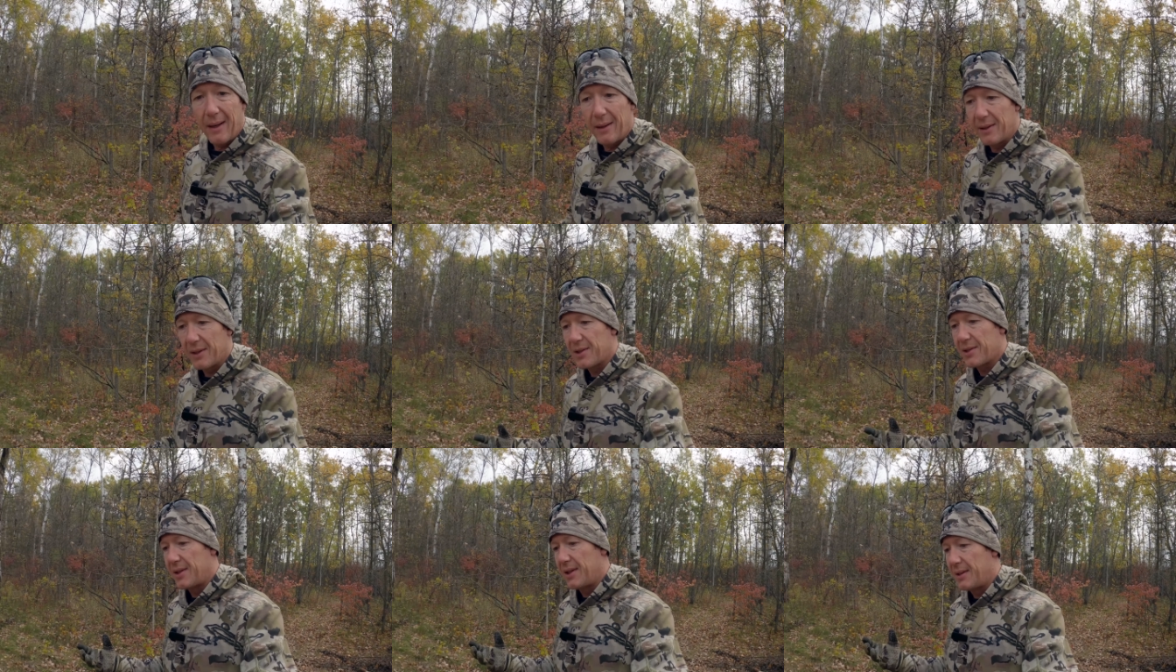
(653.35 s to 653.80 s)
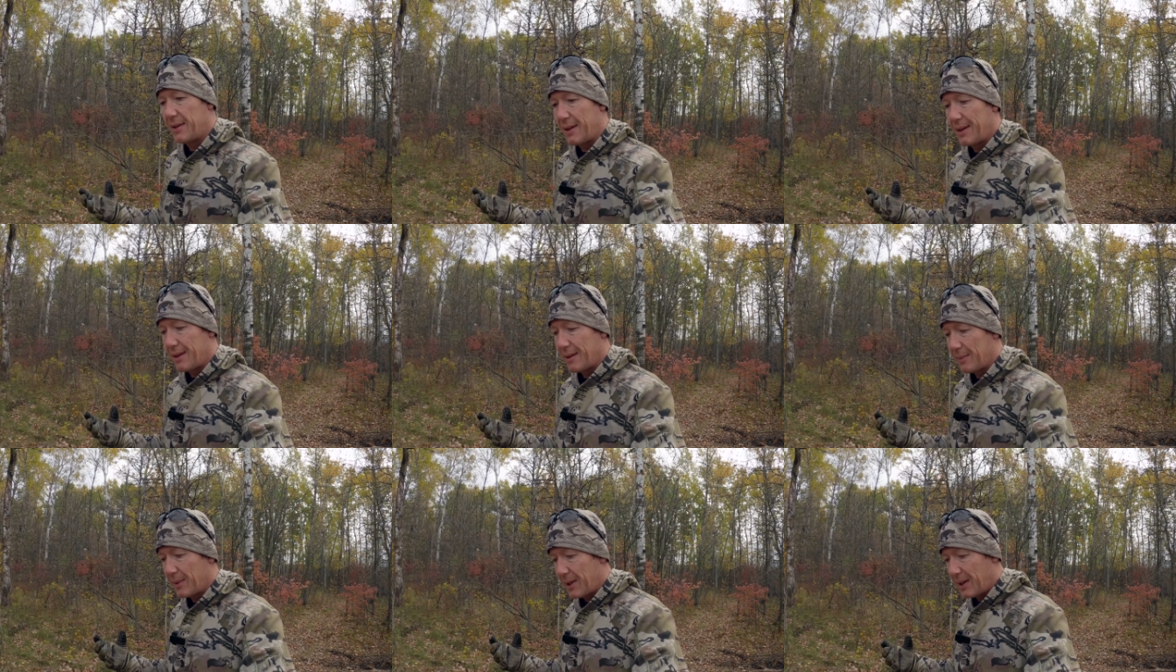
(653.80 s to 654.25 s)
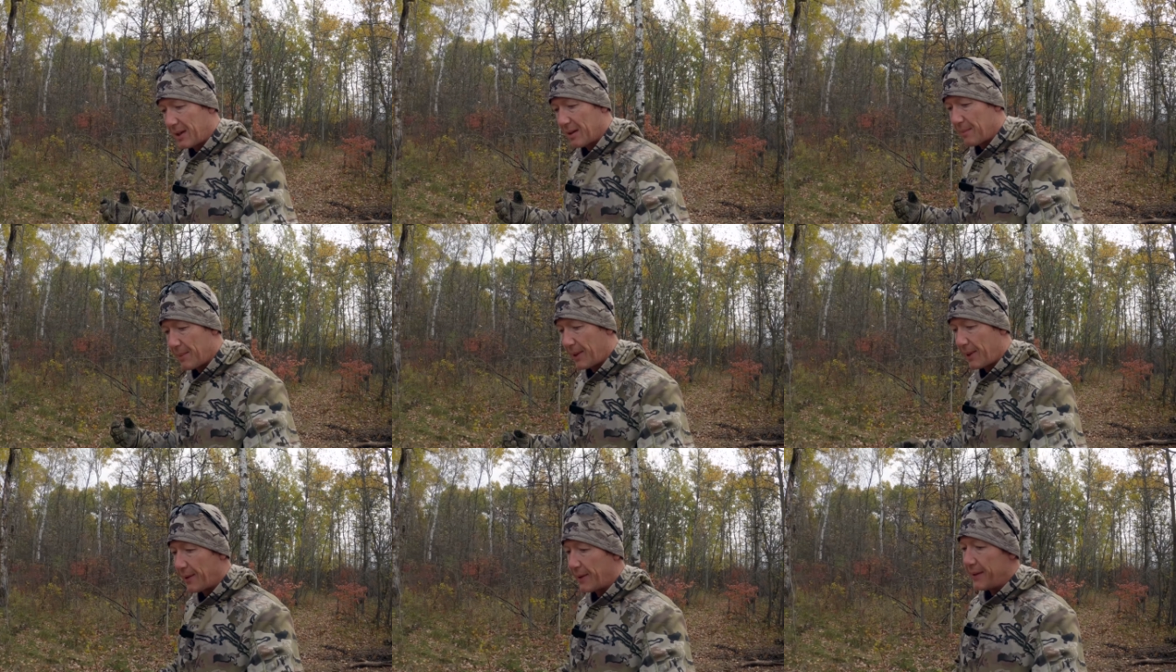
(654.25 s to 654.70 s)
Alex didn't end up
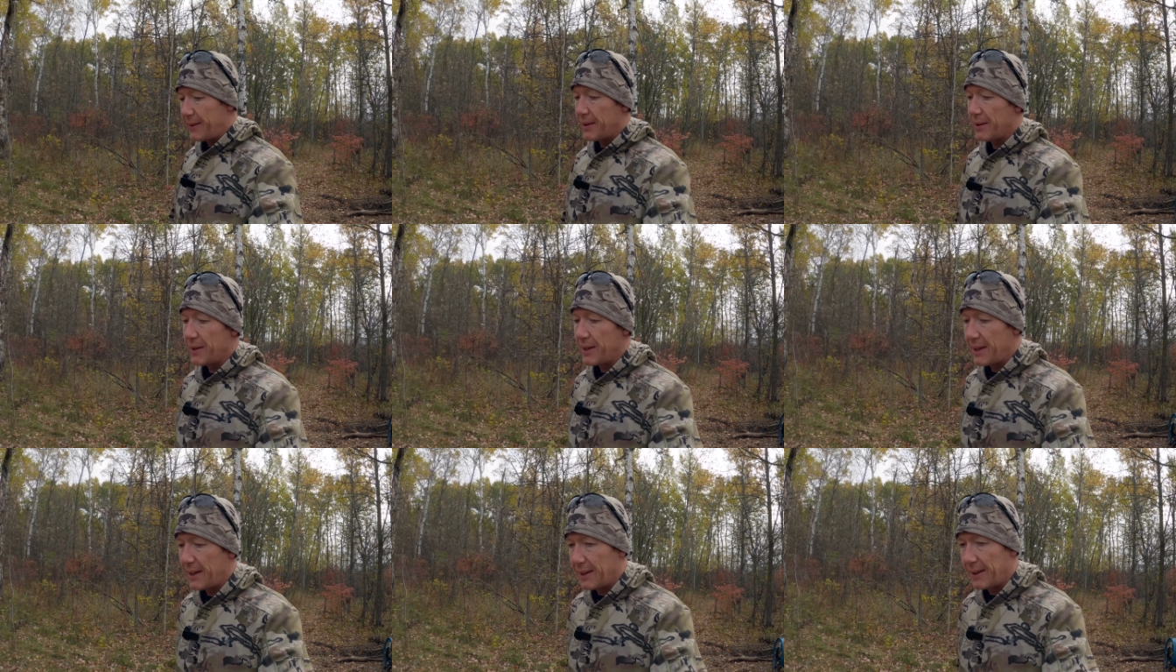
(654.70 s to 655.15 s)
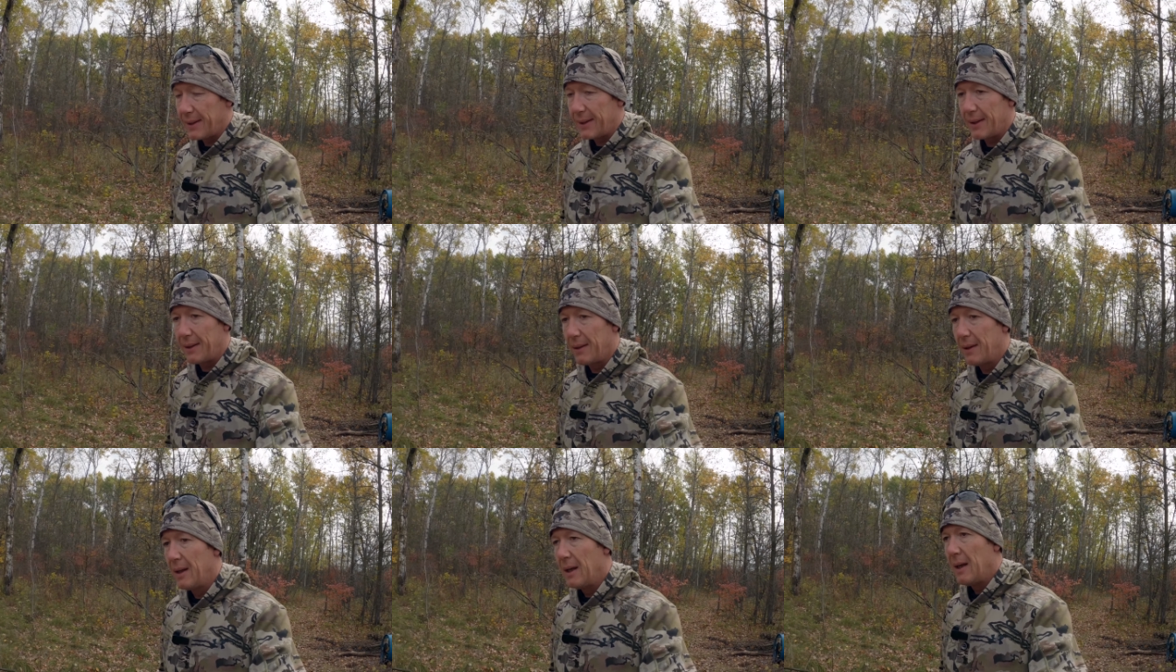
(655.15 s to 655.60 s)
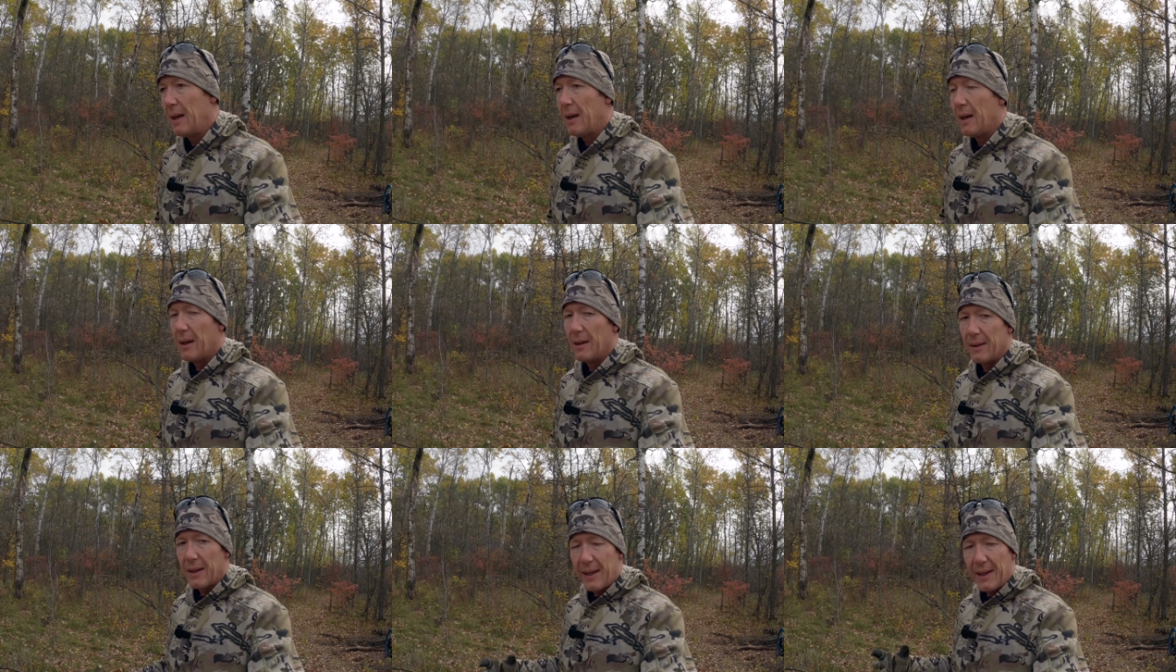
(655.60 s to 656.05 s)
getting a bear either. He didn't get
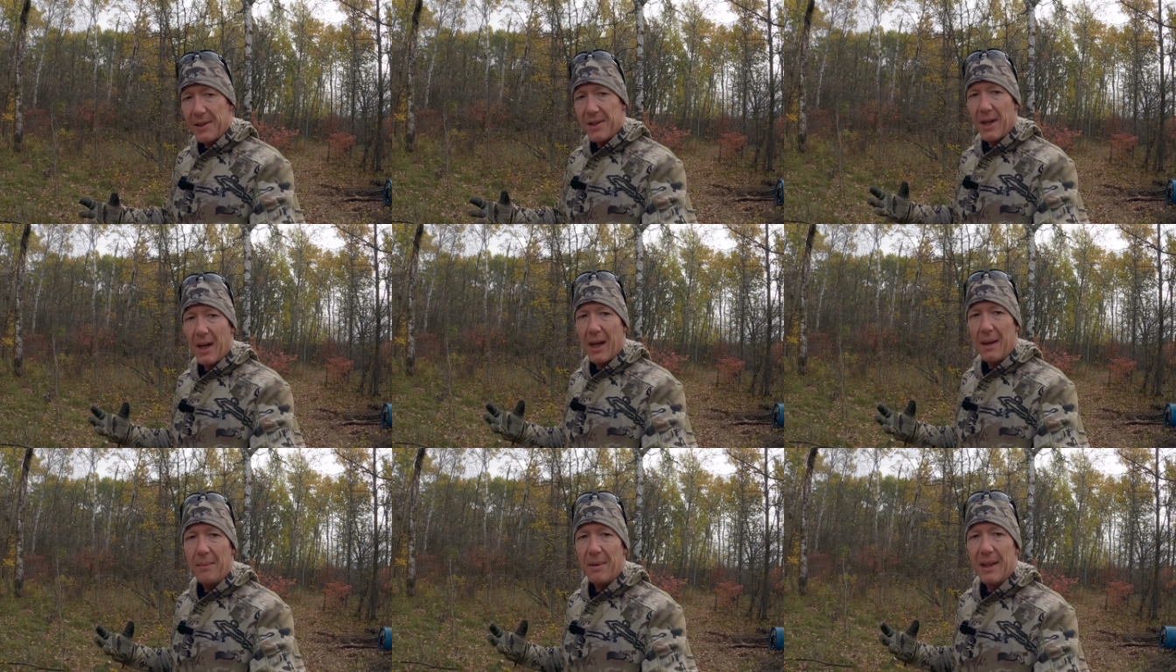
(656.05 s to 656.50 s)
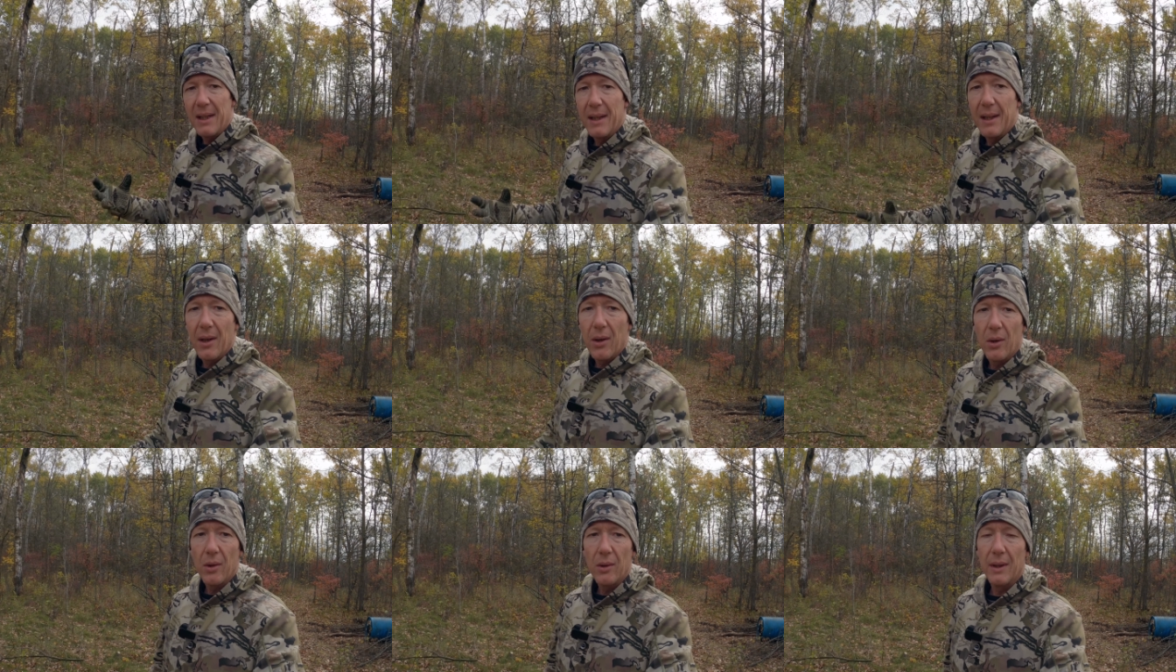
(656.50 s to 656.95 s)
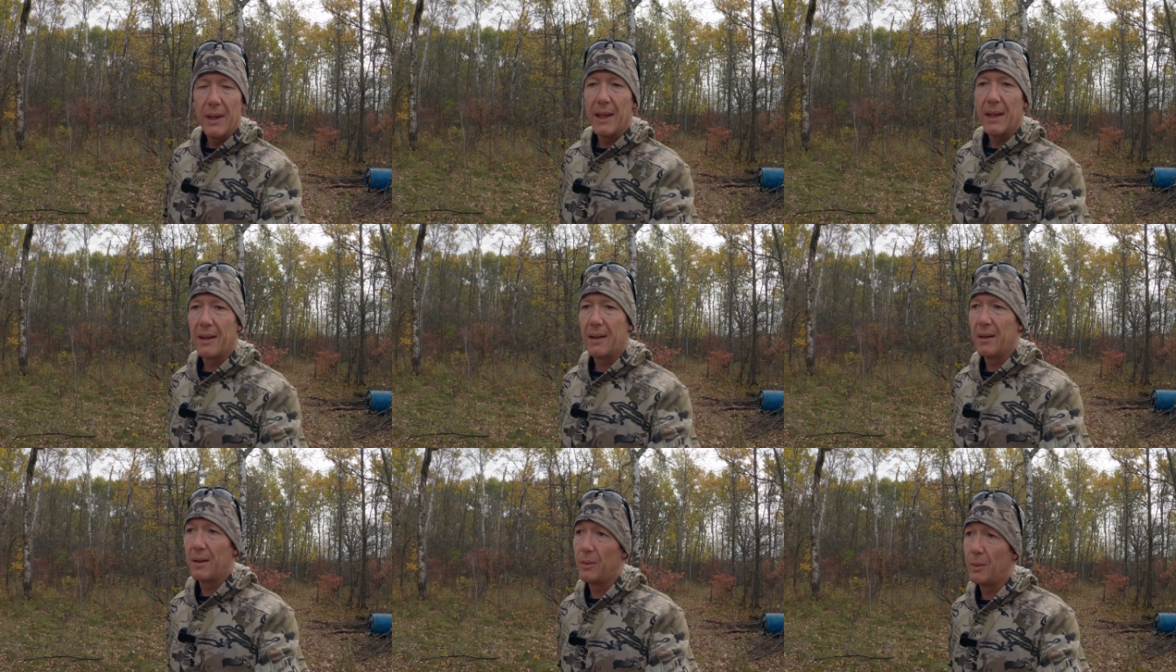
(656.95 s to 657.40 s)
a lot of time to get out
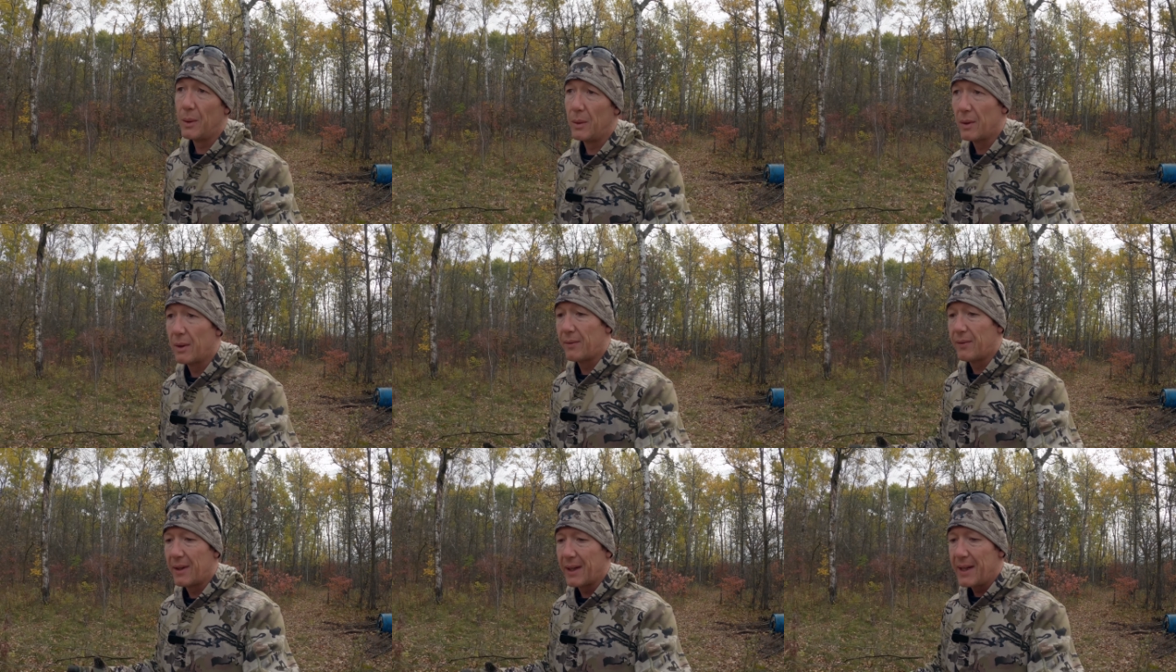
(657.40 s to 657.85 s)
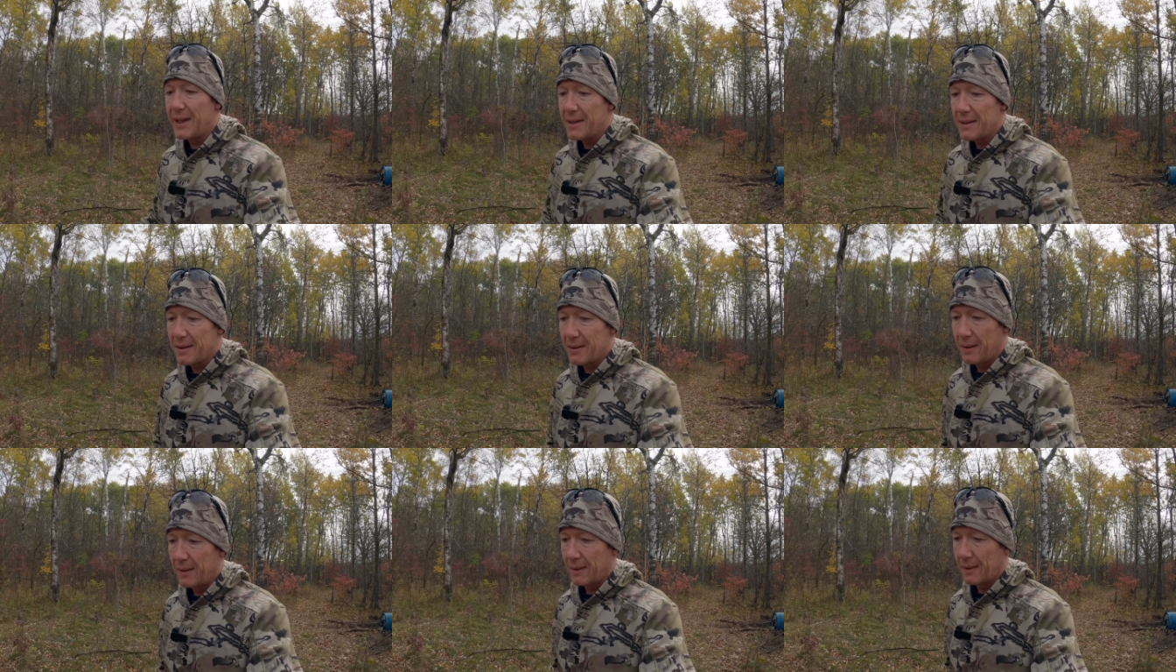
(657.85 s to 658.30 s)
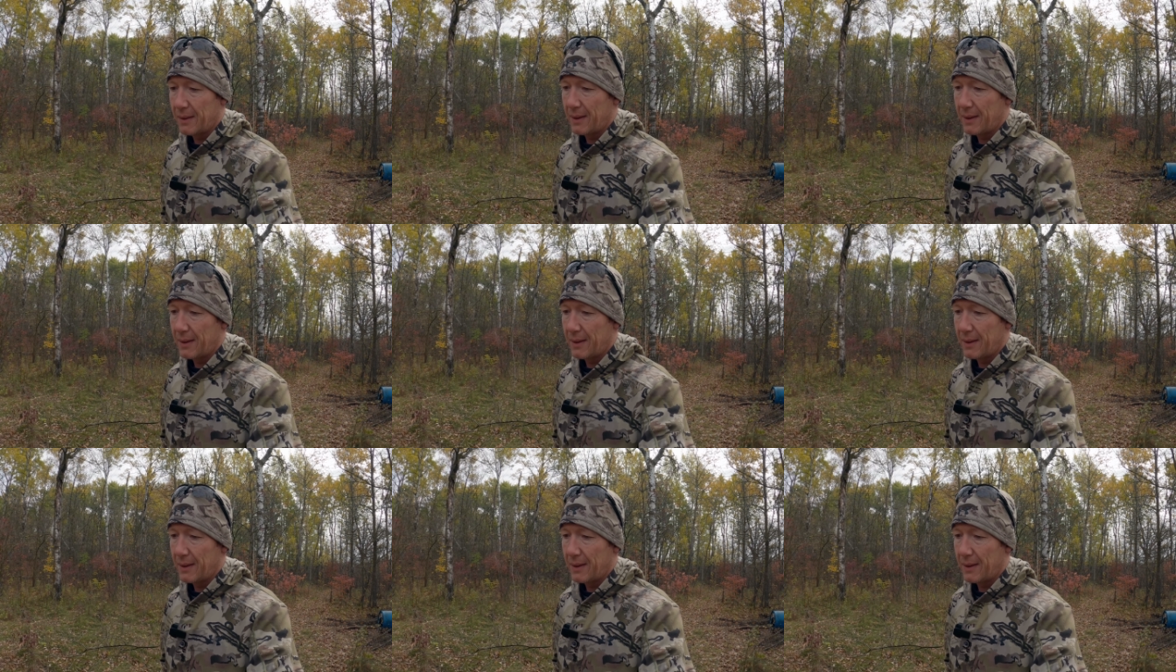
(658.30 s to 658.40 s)
like we would have liked.